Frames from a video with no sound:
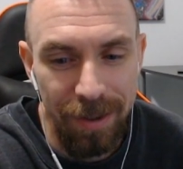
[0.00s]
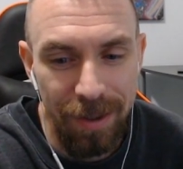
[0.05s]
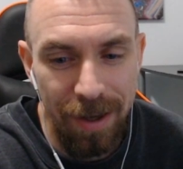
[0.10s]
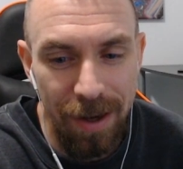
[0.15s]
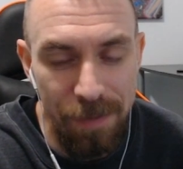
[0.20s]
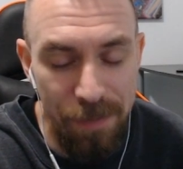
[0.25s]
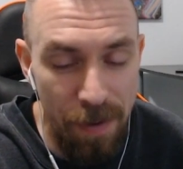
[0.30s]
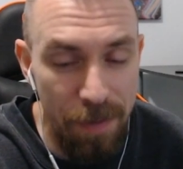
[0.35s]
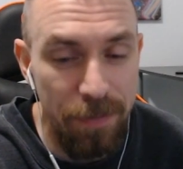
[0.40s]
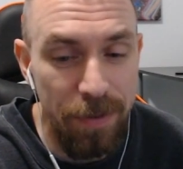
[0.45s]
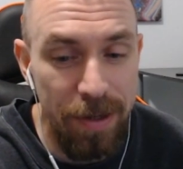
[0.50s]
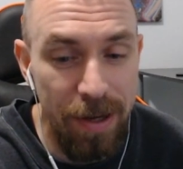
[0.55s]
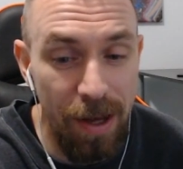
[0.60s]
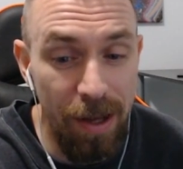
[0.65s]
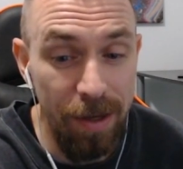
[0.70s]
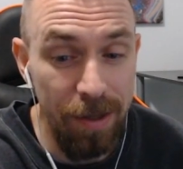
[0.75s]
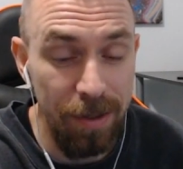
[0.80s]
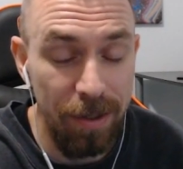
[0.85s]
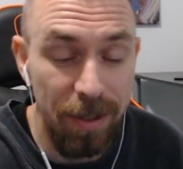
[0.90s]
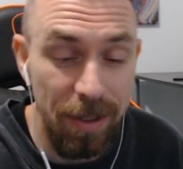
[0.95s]
I've ever
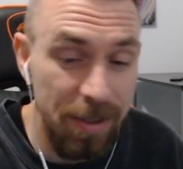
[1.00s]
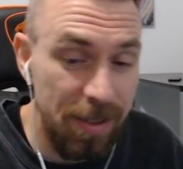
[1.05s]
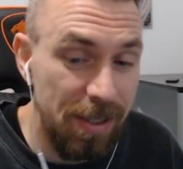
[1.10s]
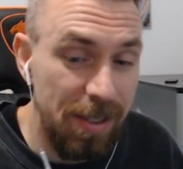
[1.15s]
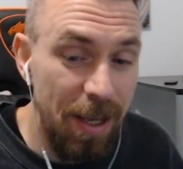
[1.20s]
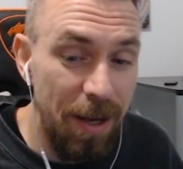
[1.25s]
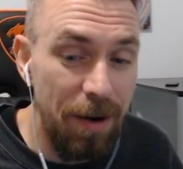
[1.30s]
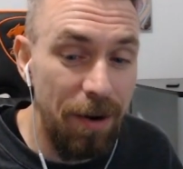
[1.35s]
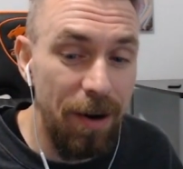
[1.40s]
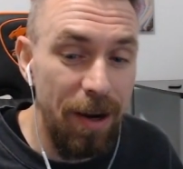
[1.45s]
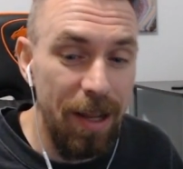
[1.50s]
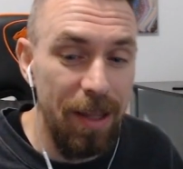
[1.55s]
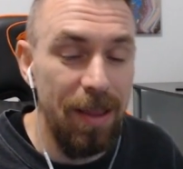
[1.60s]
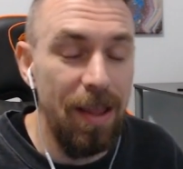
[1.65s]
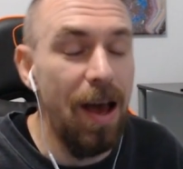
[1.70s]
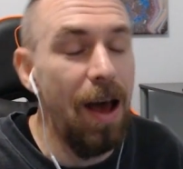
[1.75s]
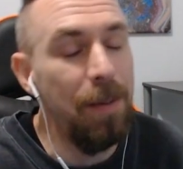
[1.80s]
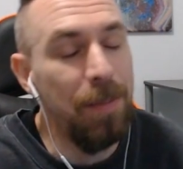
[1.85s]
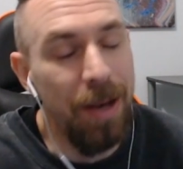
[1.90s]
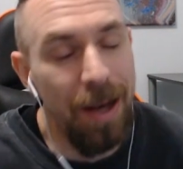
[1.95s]
done. Considering,
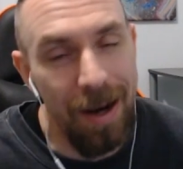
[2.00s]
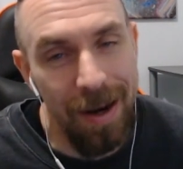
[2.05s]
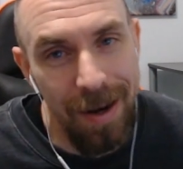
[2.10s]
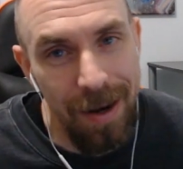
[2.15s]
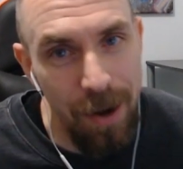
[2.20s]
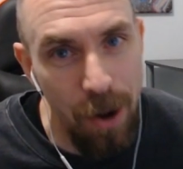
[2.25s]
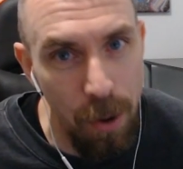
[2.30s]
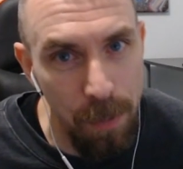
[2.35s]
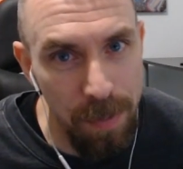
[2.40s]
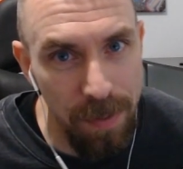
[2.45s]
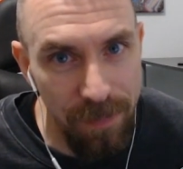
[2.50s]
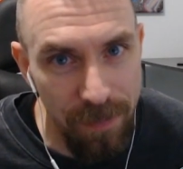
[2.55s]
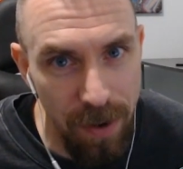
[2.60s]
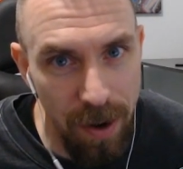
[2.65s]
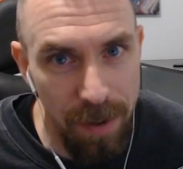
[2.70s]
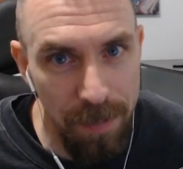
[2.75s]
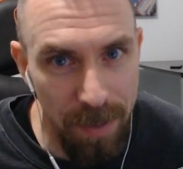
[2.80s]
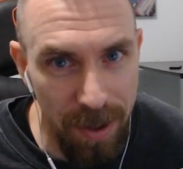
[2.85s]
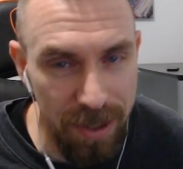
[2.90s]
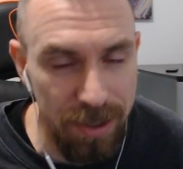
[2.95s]
I mean, I didn't open
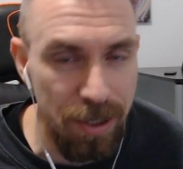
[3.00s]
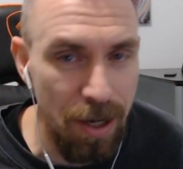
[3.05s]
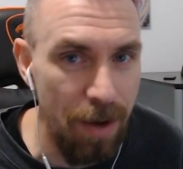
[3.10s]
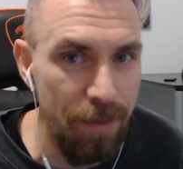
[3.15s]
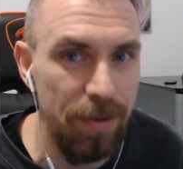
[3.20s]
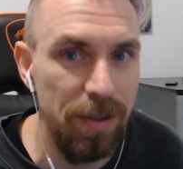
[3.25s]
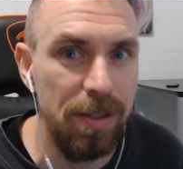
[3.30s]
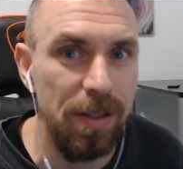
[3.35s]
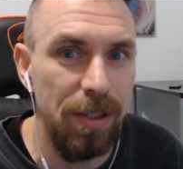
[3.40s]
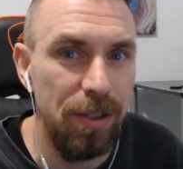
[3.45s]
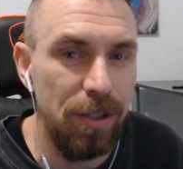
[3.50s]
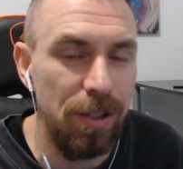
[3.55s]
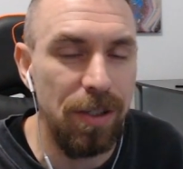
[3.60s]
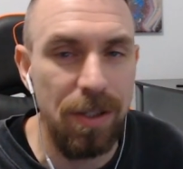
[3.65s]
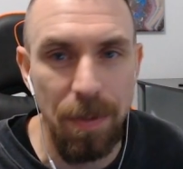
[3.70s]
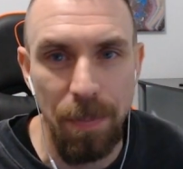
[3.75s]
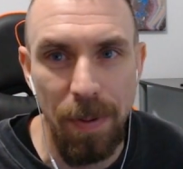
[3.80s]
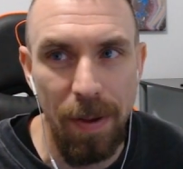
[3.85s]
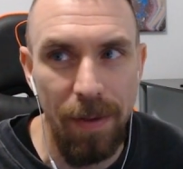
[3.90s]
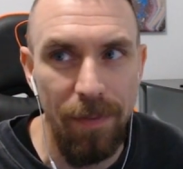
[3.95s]
very much, obviously,
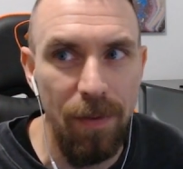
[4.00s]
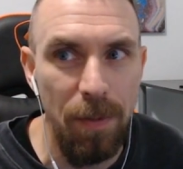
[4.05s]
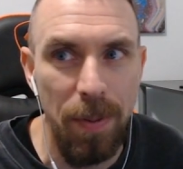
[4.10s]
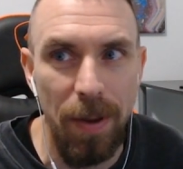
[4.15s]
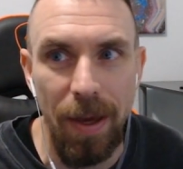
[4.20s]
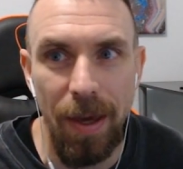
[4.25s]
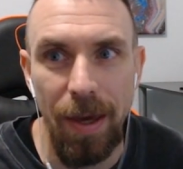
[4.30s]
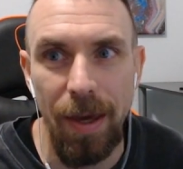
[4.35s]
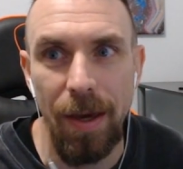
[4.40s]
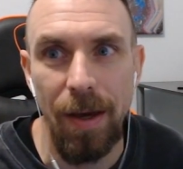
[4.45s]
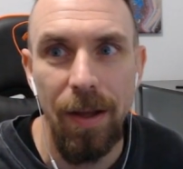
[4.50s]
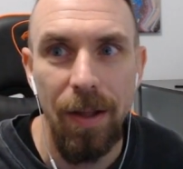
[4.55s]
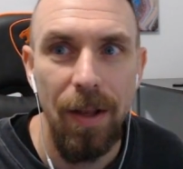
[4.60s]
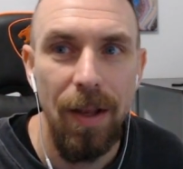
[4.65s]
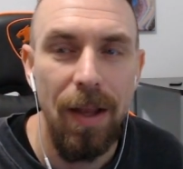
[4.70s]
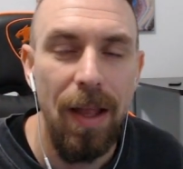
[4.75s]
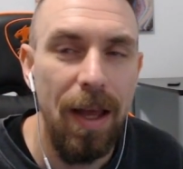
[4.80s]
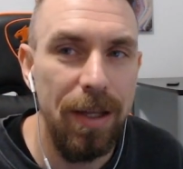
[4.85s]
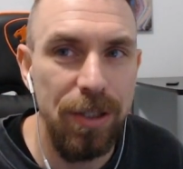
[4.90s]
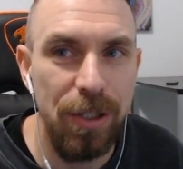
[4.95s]
just the PvP
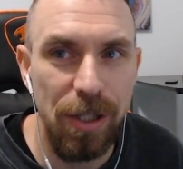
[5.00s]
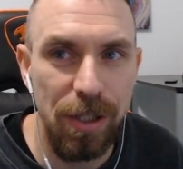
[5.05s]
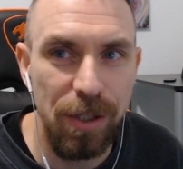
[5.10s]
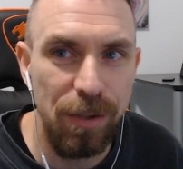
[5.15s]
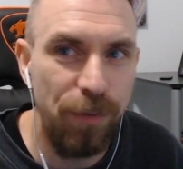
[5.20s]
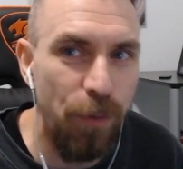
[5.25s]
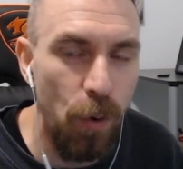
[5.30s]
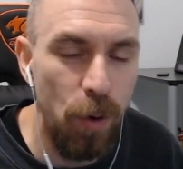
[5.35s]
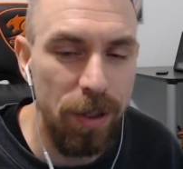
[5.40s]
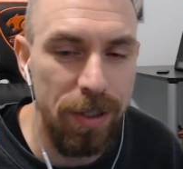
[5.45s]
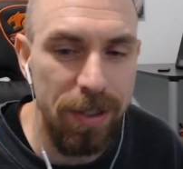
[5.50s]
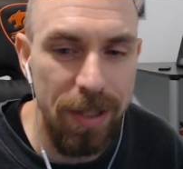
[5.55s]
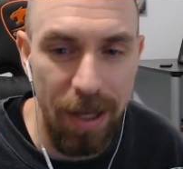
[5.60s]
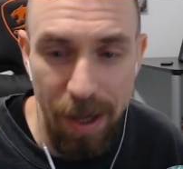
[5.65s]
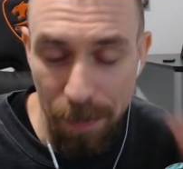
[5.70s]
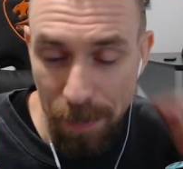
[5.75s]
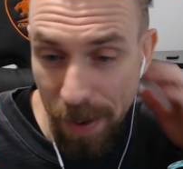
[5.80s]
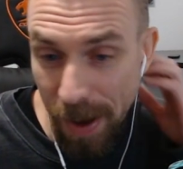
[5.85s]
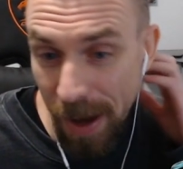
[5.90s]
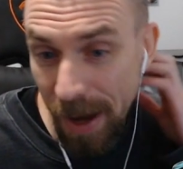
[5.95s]
and just four
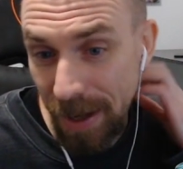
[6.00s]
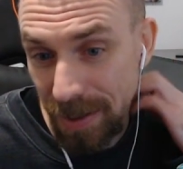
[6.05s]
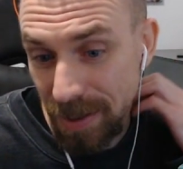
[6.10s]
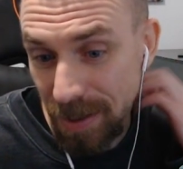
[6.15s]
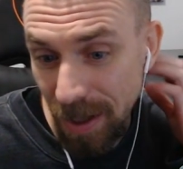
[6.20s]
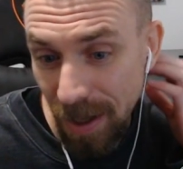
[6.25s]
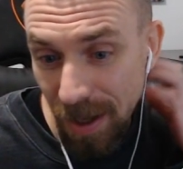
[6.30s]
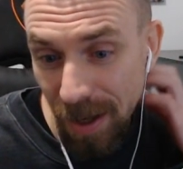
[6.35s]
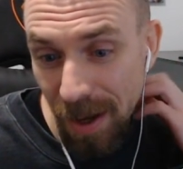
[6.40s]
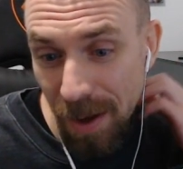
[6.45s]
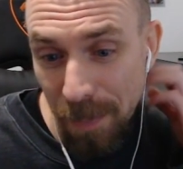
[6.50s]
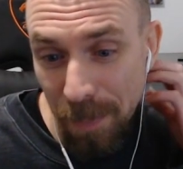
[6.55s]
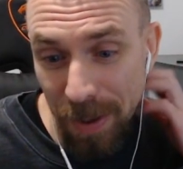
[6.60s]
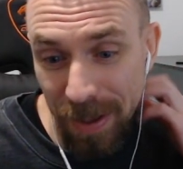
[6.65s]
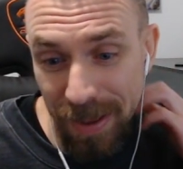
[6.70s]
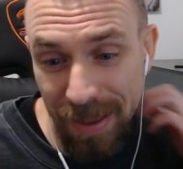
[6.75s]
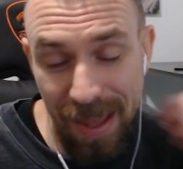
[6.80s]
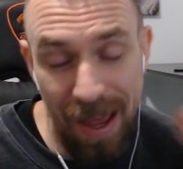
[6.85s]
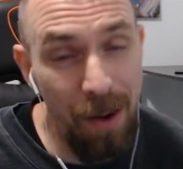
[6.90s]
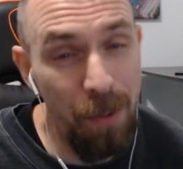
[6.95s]
ticket packs
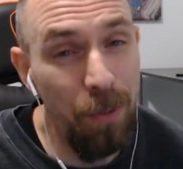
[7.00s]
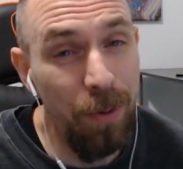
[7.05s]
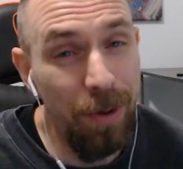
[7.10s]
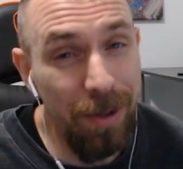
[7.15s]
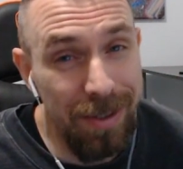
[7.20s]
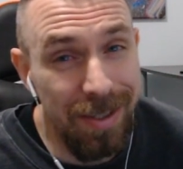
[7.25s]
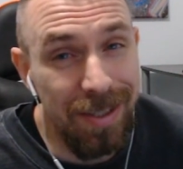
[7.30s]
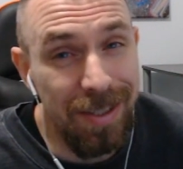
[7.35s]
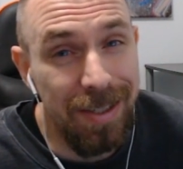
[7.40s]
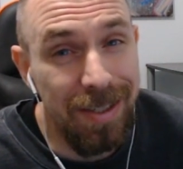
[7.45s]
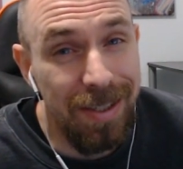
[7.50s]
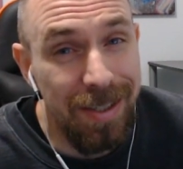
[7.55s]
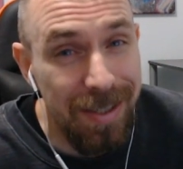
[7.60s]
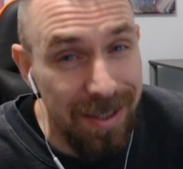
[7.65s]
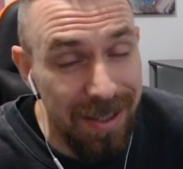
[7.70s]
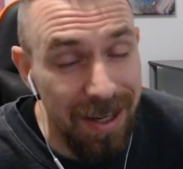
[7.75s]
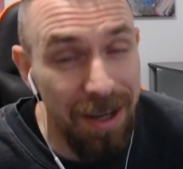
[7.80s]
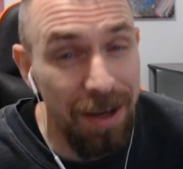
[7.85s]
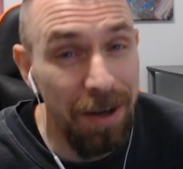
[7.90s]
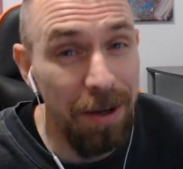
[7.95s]
but that was
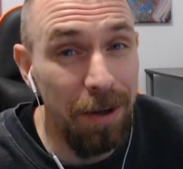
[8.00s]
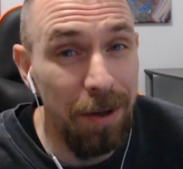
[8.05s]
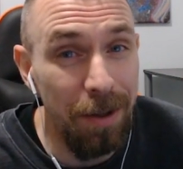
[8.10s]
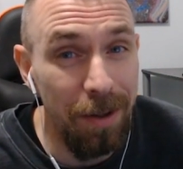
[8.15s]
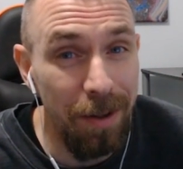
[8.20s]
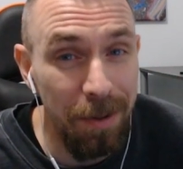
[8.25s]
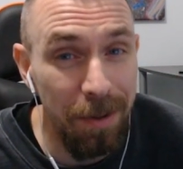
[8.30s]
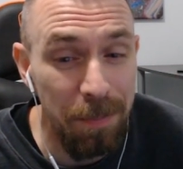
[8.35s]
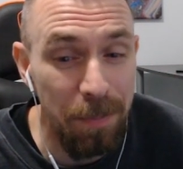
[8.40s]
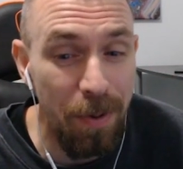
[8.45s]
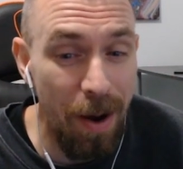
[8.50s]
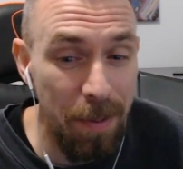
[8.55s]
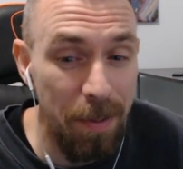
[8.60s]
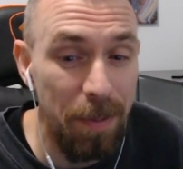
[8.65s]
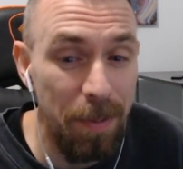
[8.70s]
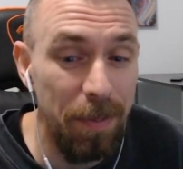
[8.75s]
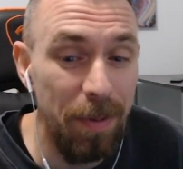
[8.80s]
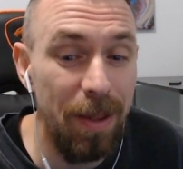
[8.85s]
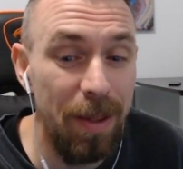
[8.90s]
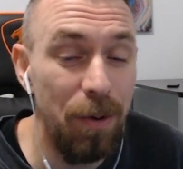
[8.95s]
still
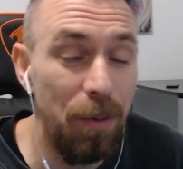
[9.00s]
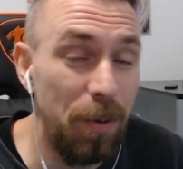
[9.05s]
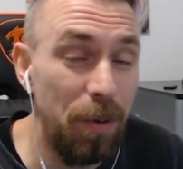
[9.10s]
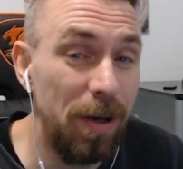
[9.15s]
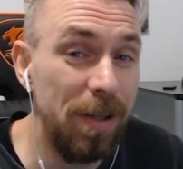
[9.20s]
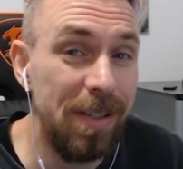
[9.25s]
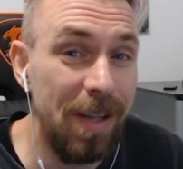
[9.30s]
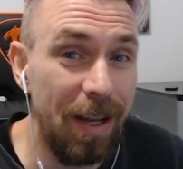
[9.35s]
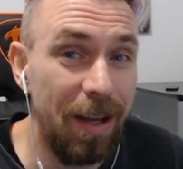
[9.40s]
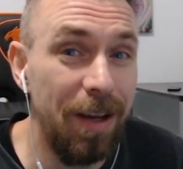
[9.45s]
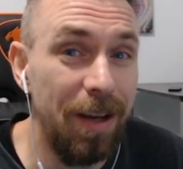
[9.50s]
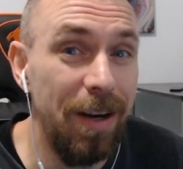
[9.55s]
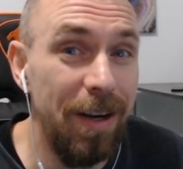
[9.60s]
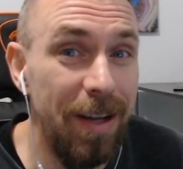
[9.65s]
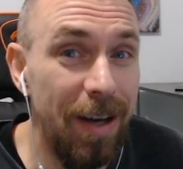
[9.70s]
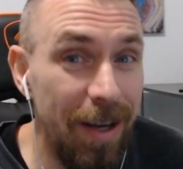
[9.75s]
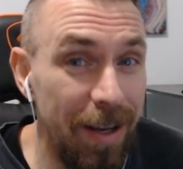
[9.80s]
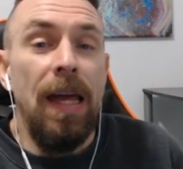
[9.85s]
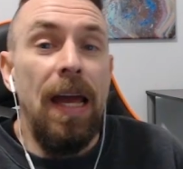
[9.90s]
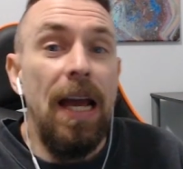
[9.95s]
probably the worst I could have
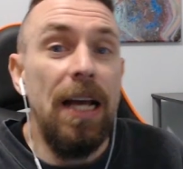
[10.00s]
done.